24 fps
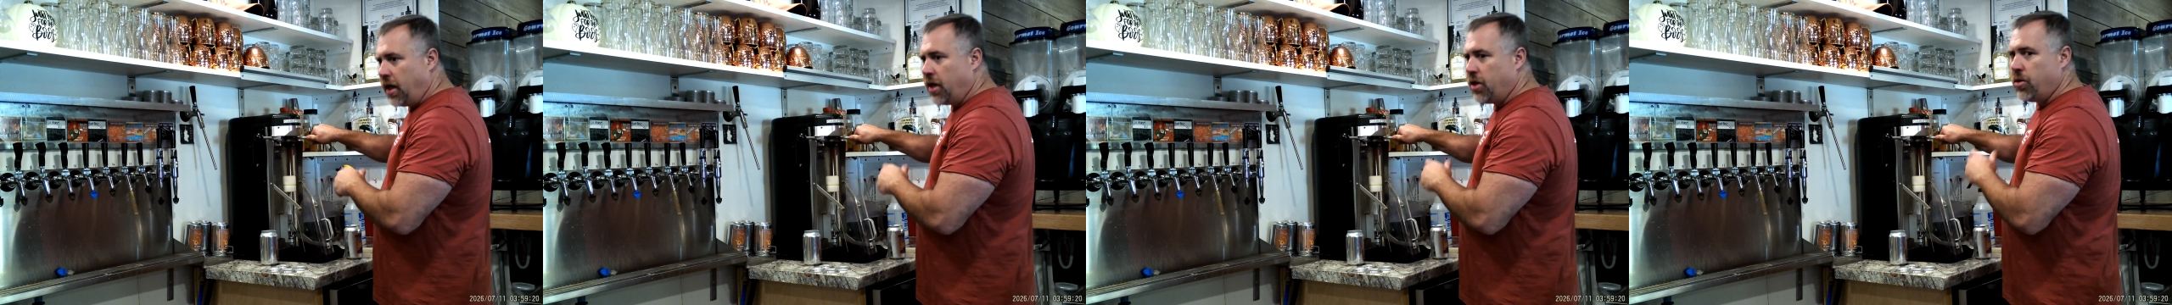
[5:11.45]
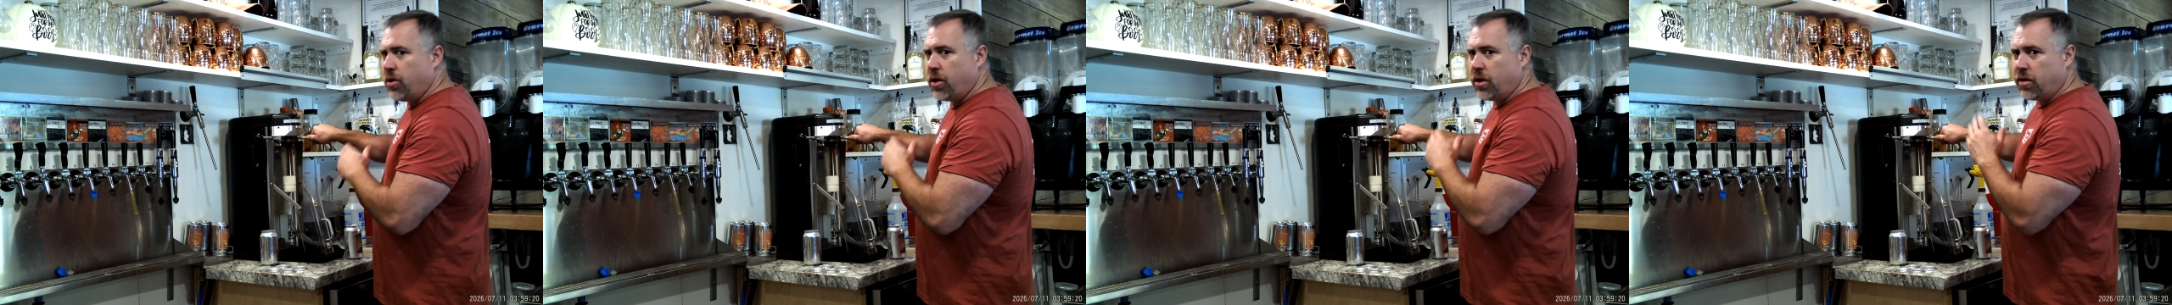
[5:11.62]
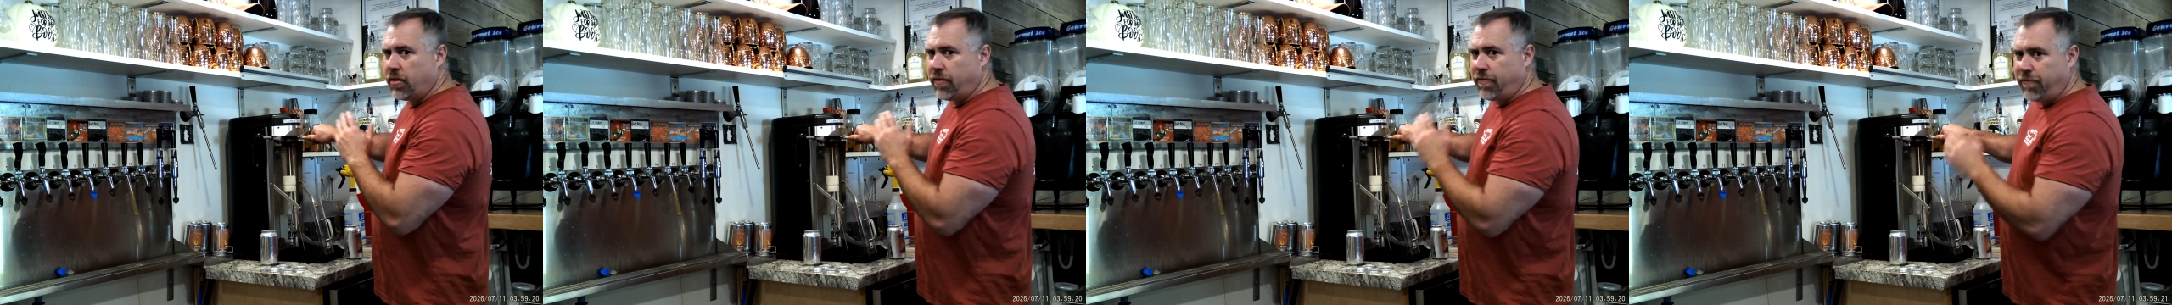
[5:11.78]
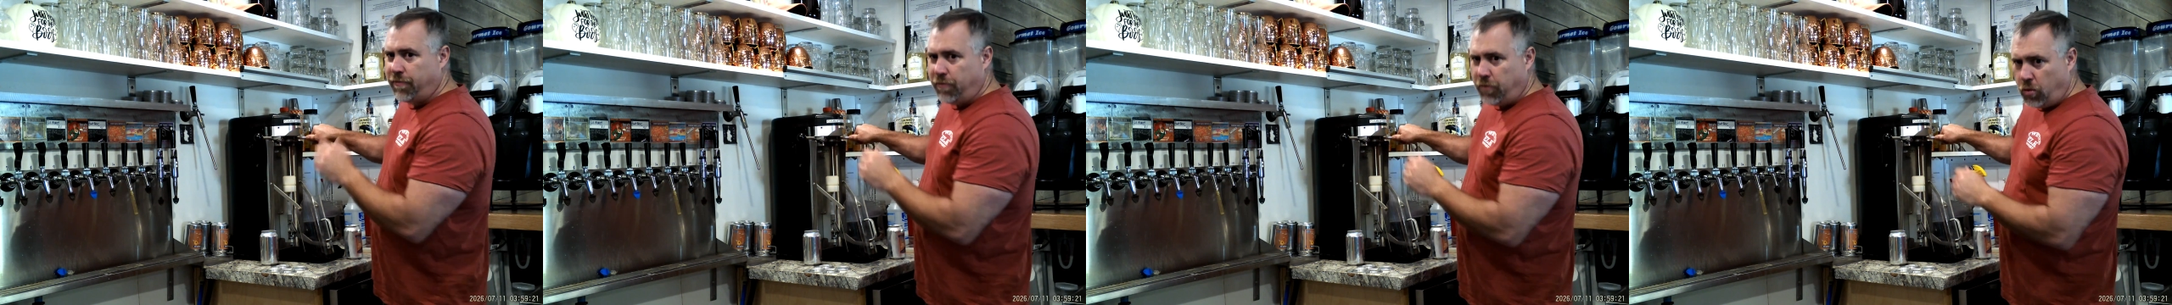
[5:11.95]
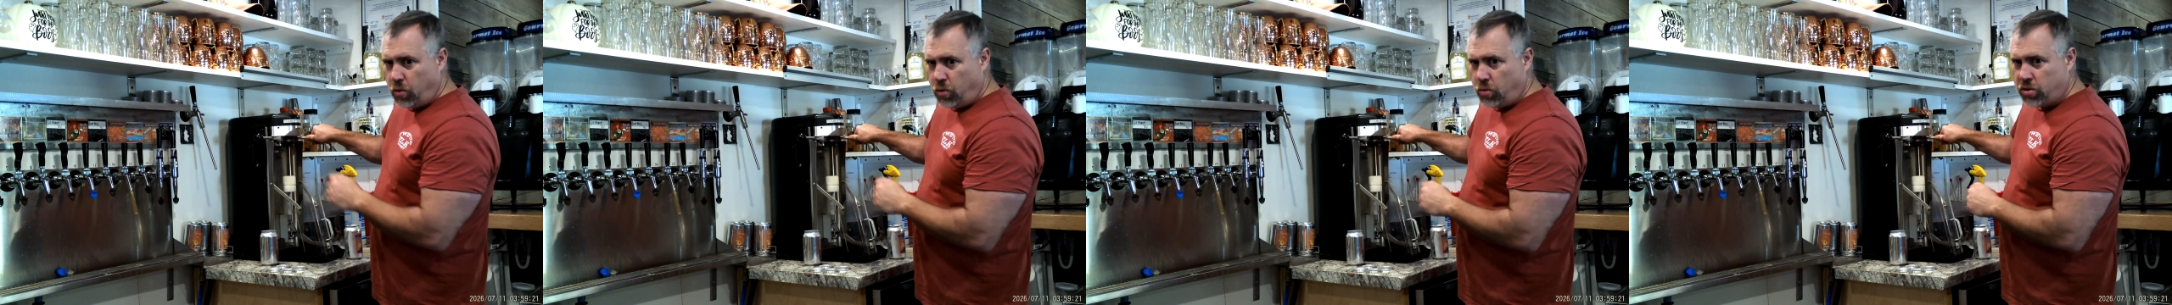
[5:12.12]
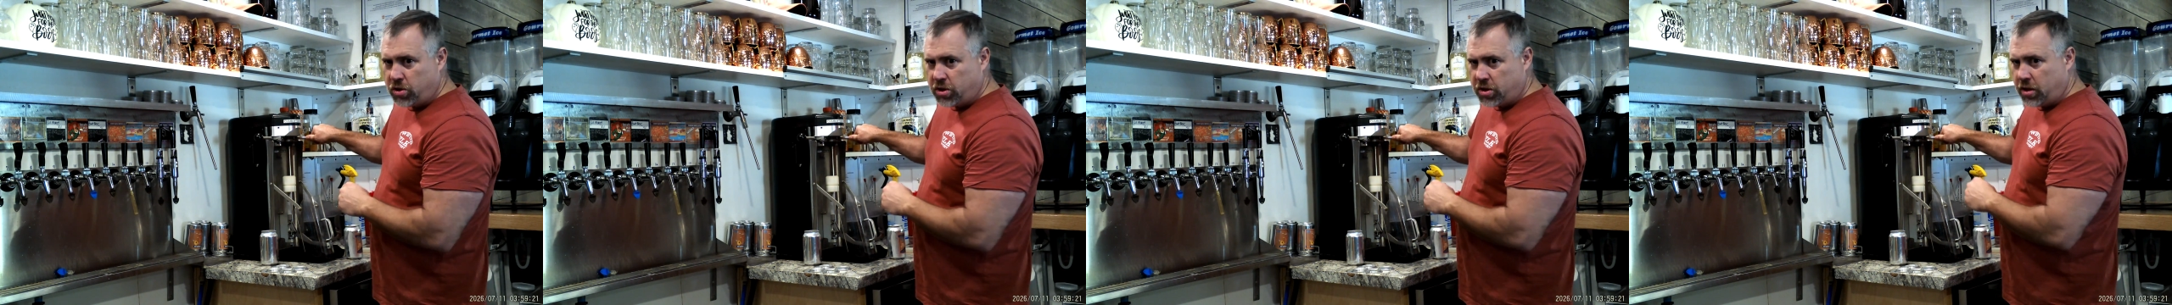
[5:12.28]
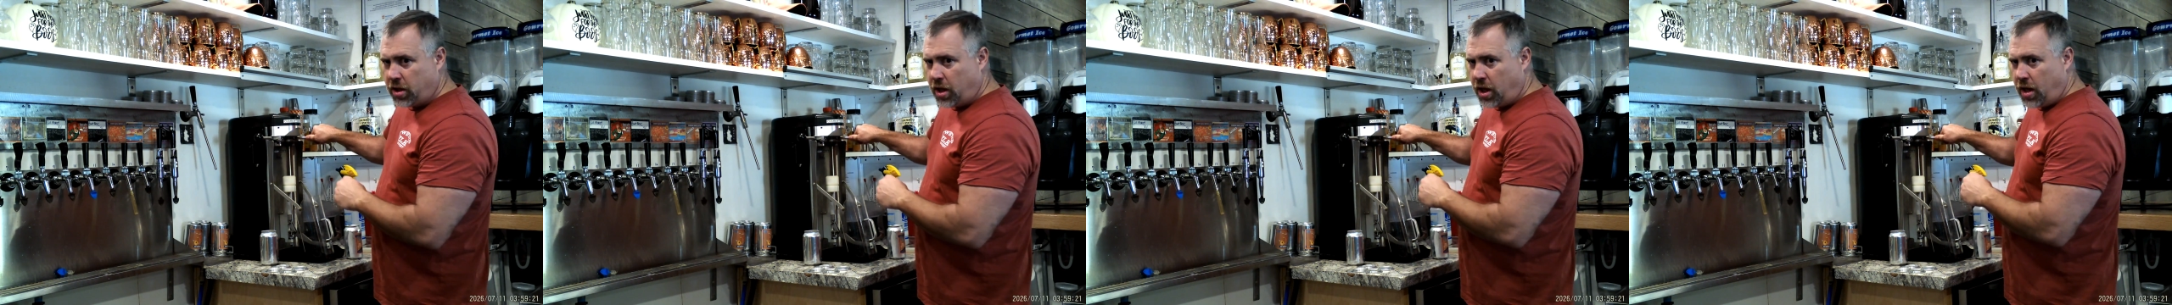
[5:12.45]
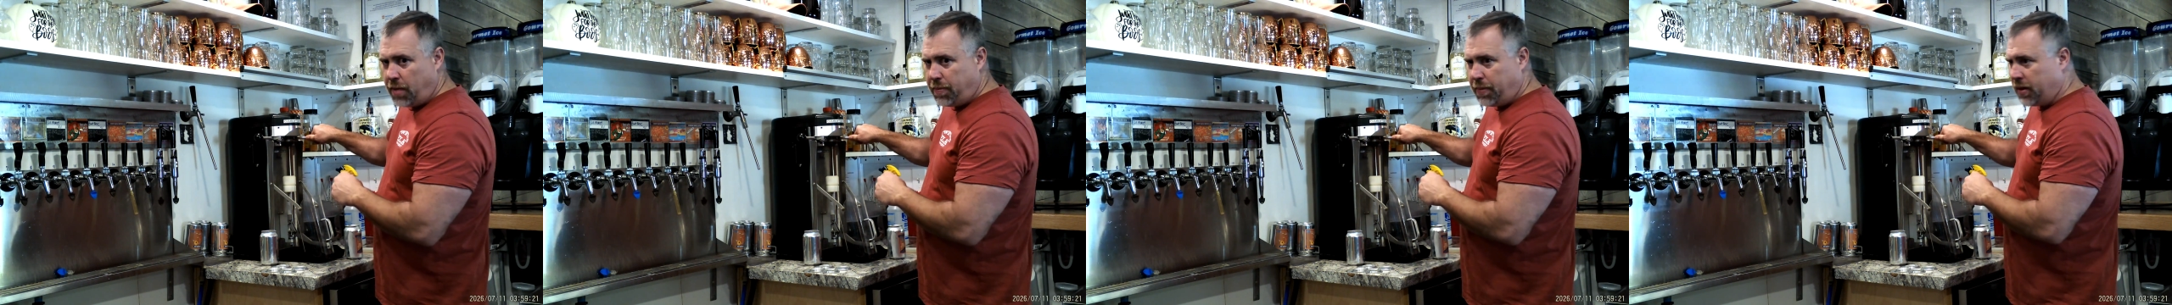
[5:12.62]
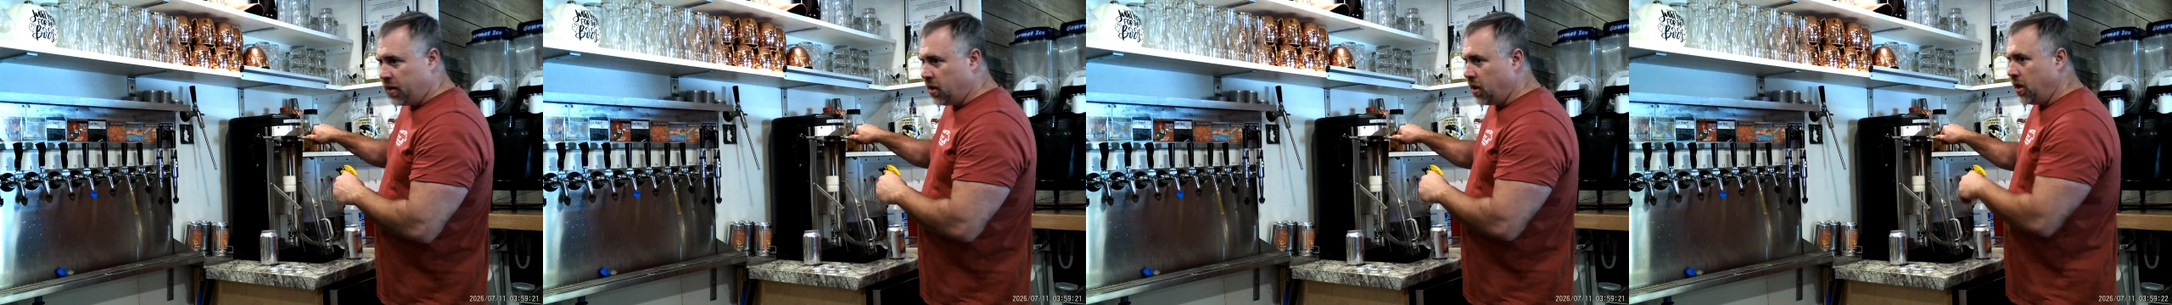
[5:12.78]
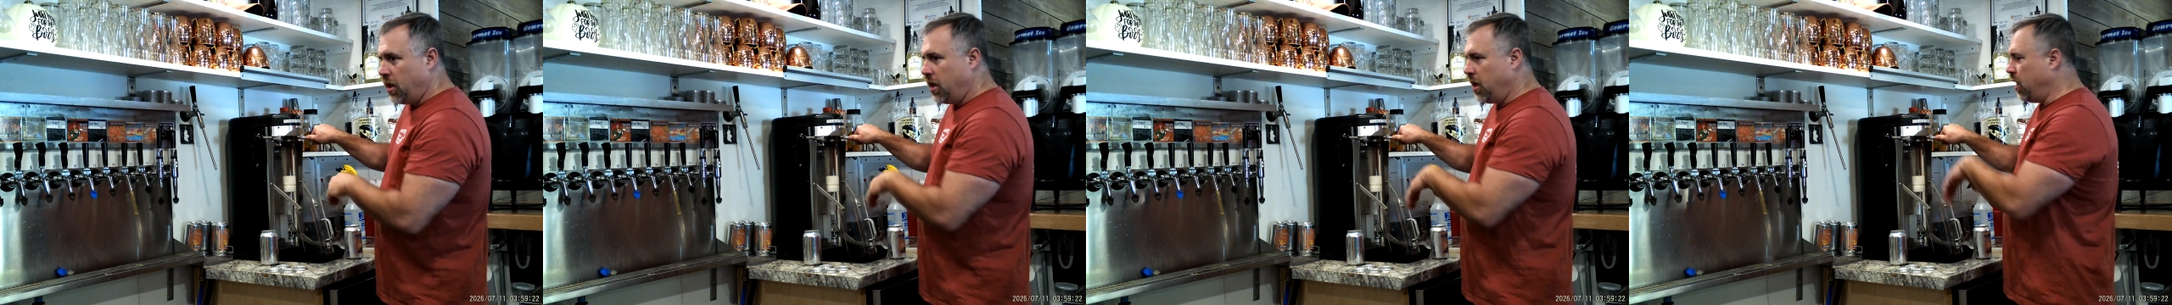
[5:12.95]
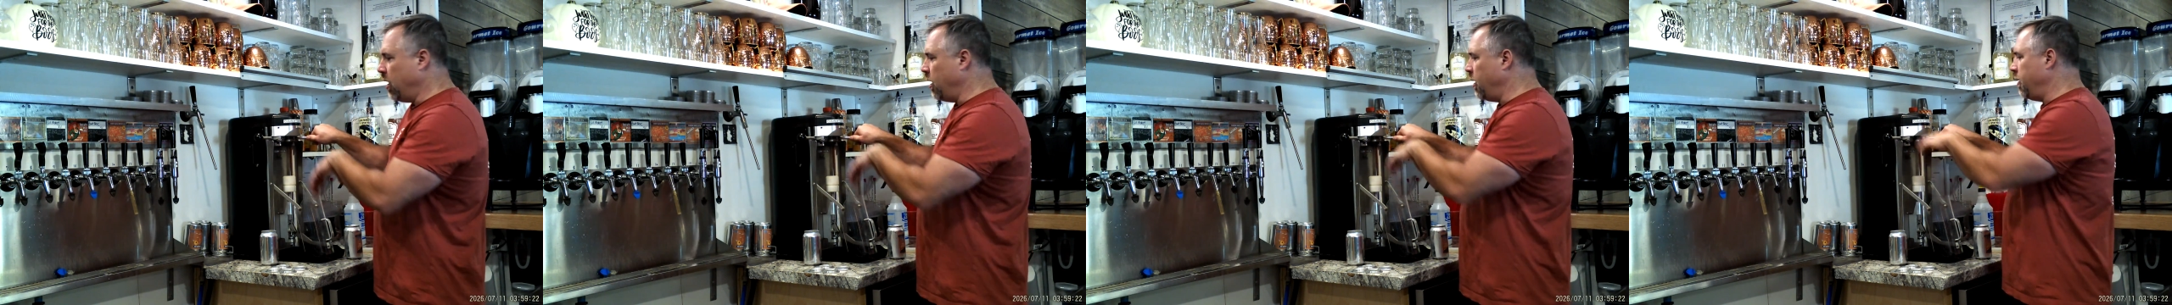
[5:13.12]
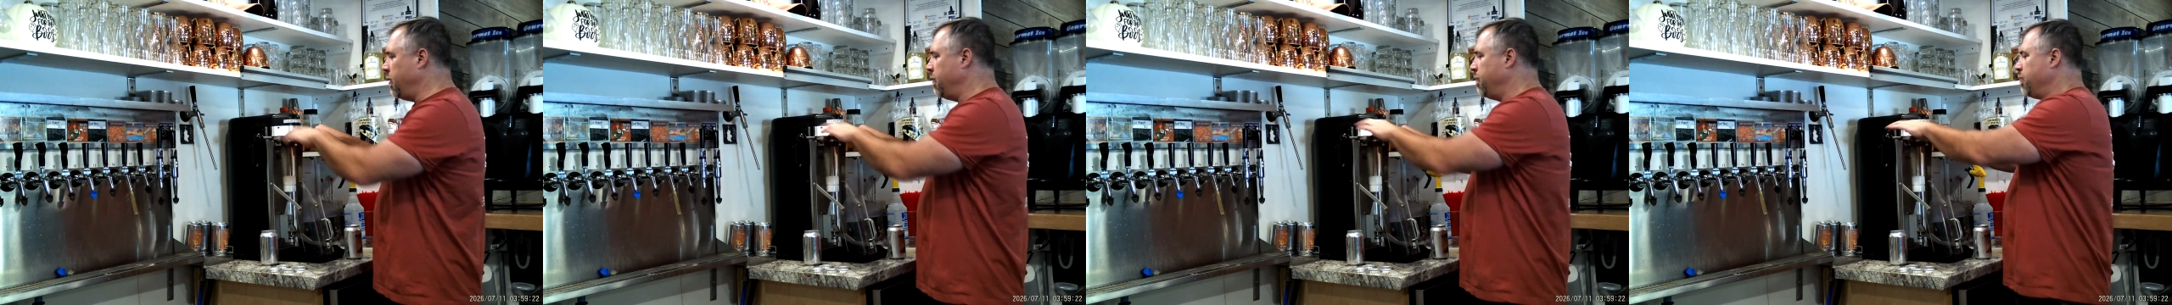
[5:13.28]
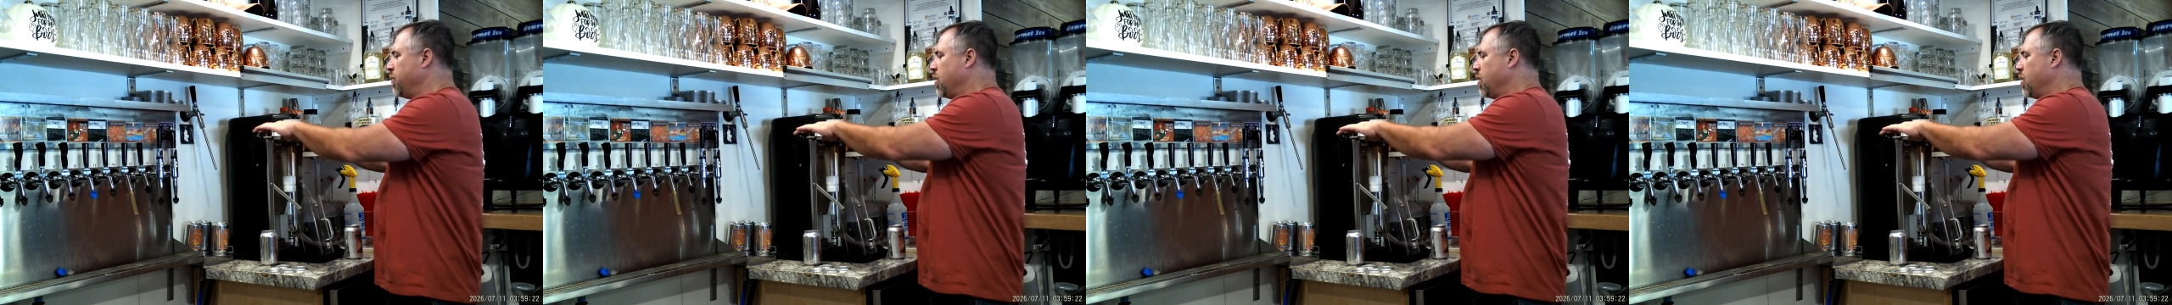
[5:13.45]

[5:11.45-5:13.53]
and you get the full stop at the end